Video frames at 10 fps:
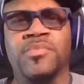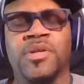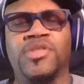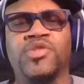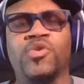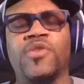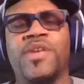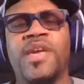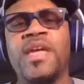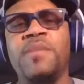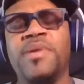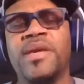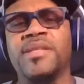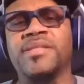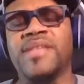A sort of
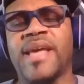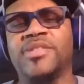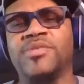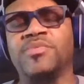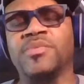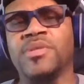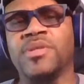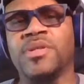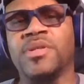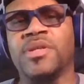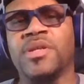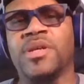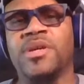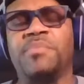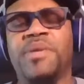Kingpin statute
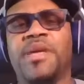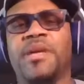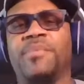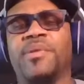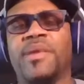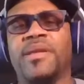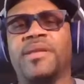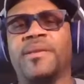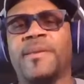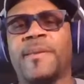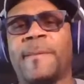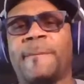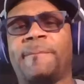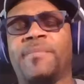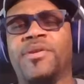could be implemented,
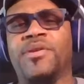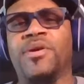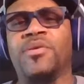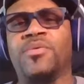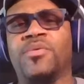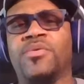you know.